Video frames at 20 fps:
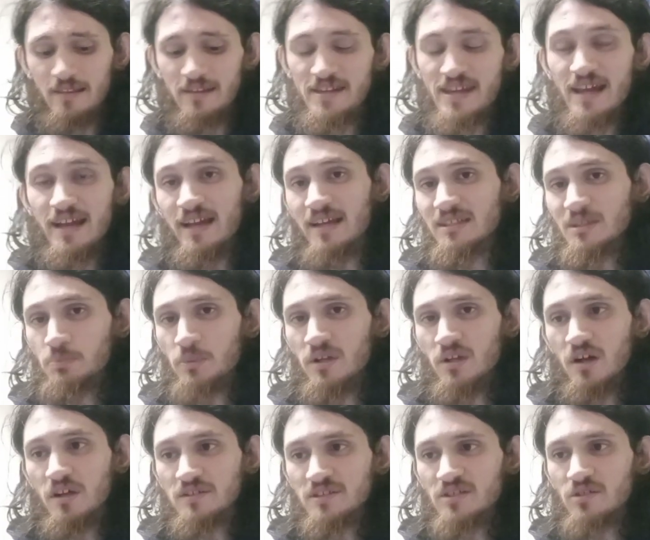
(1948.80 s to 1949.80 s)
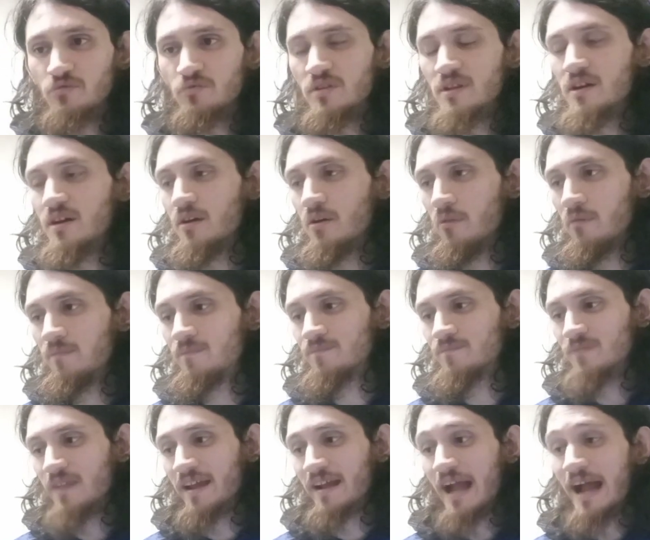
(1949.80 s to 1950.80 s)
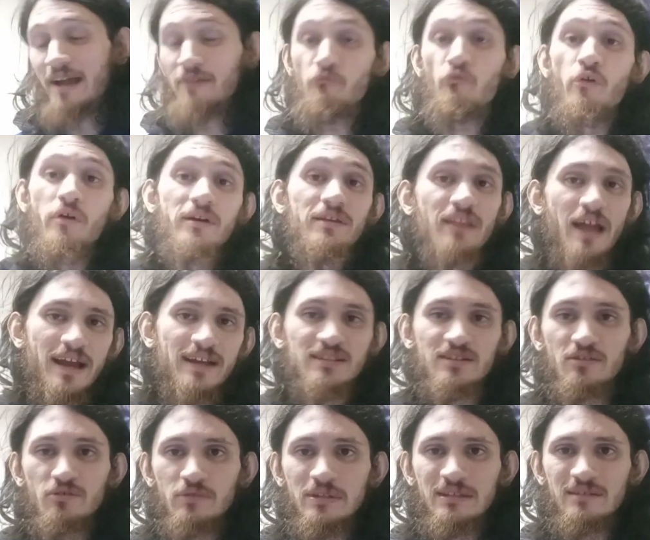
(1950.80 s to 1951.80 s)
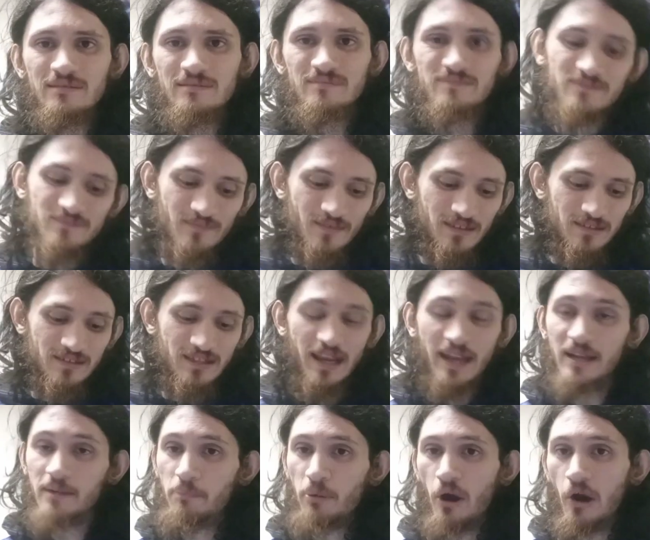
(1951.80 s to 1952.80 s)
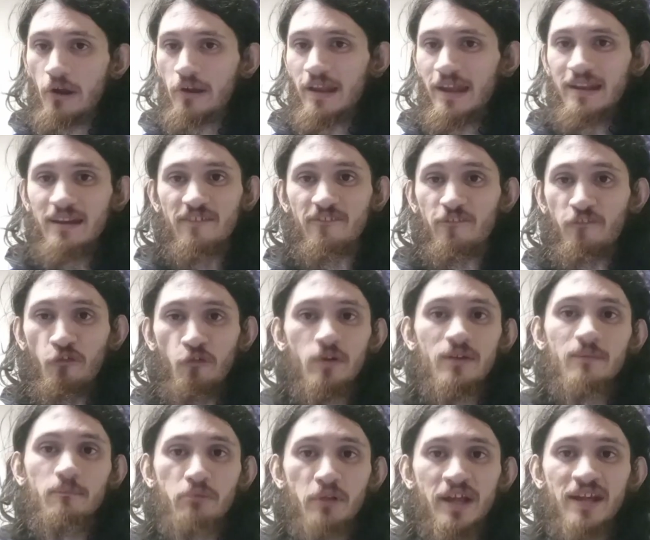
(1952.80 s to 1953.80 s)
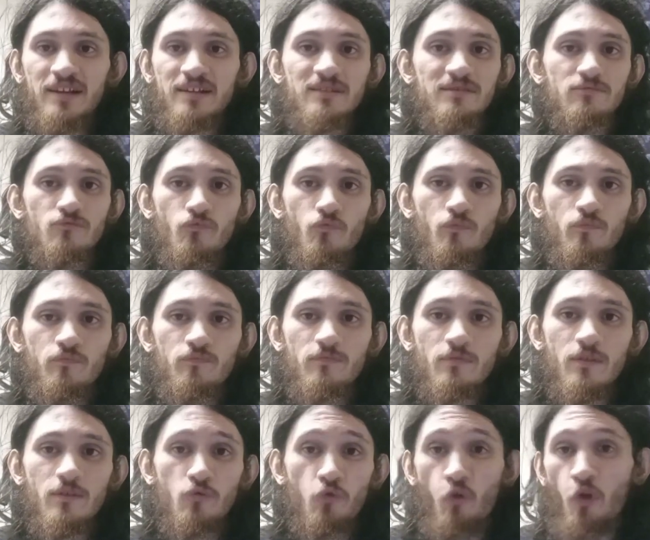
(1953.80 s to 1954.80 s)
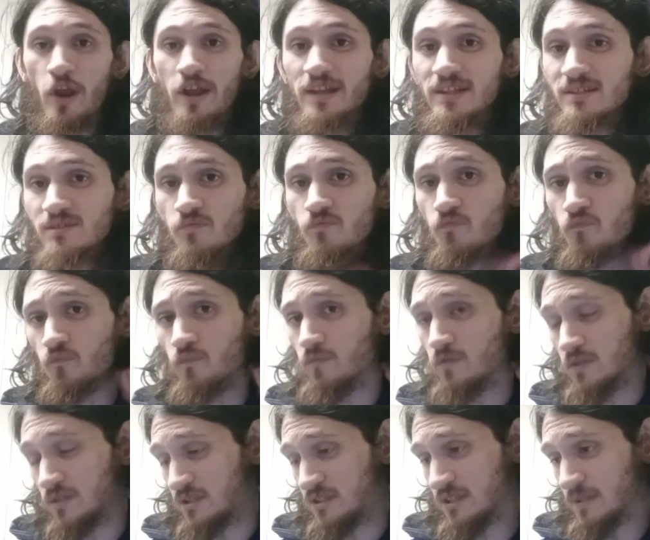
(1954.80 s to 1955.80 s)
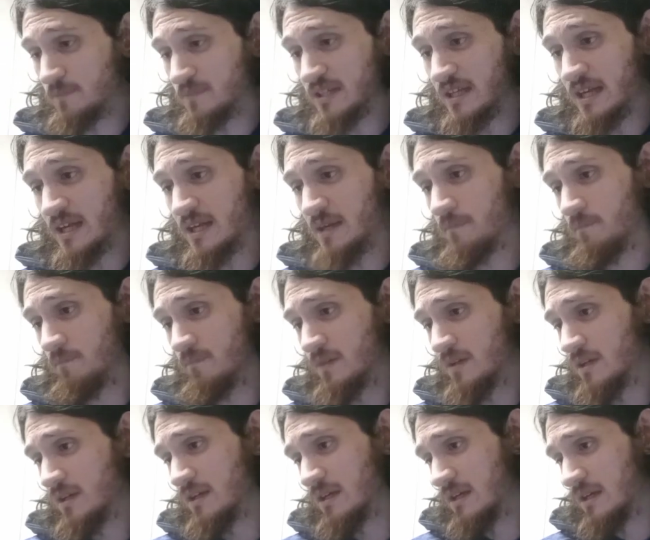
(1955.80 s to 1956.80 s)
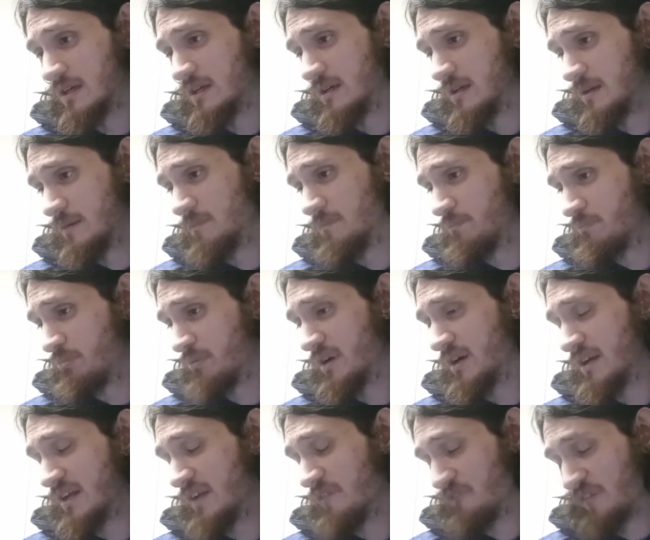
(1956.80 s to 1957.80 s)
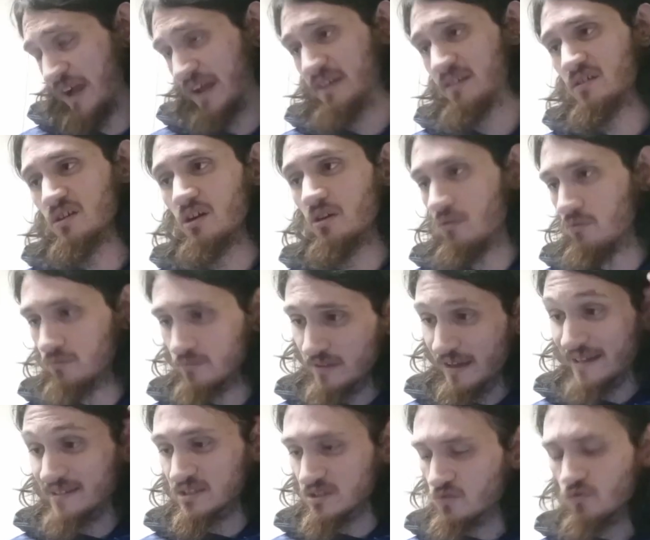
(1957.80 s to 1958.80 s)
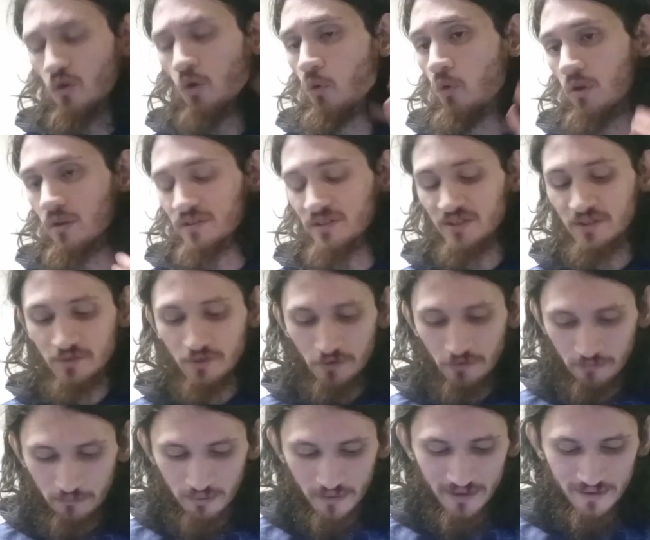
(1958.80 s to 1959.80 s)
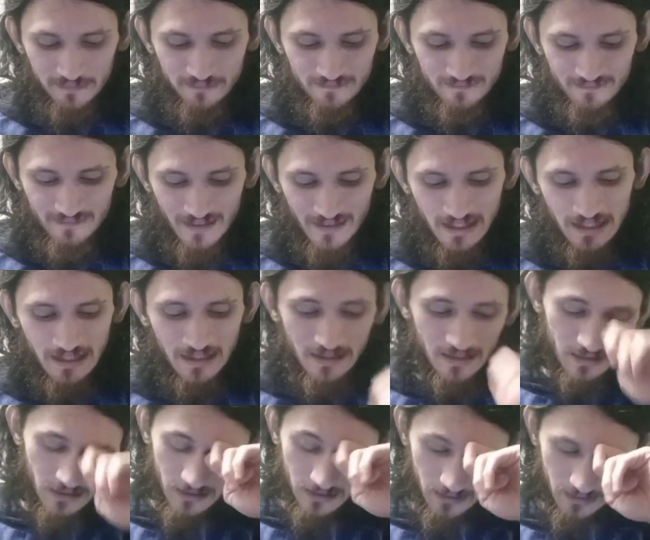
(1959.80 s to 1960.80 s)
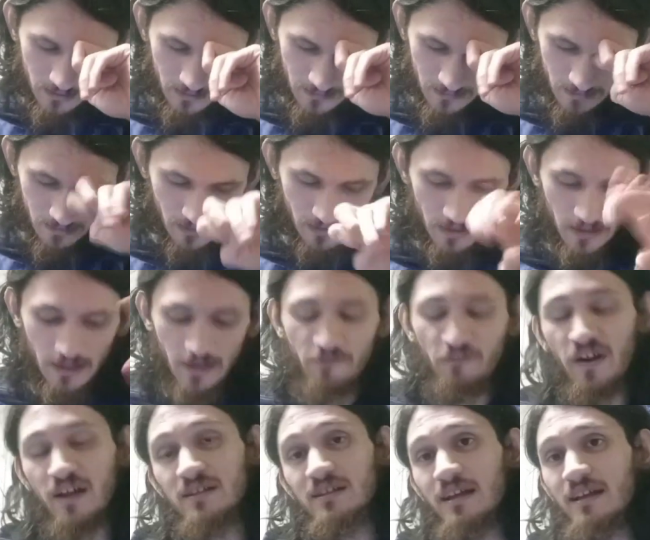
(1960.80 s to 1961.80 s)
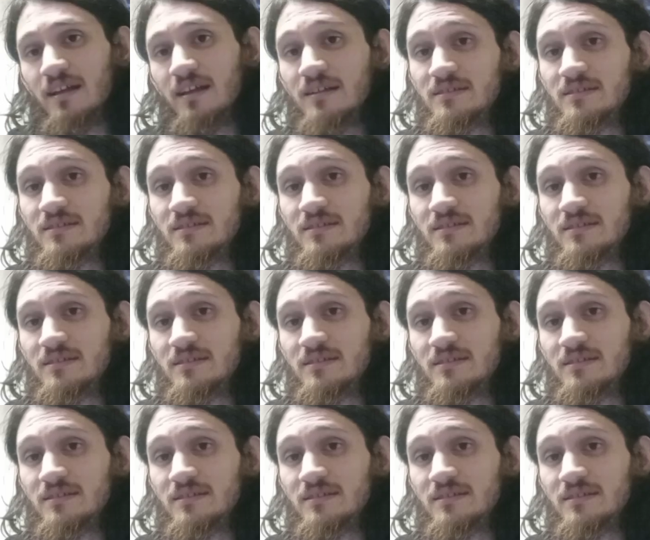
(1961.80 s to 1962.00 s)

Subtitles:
yes, but also no. Like, I would like to take part in a Freedom Planet race sometime, but if I don't, that's cool too. But if I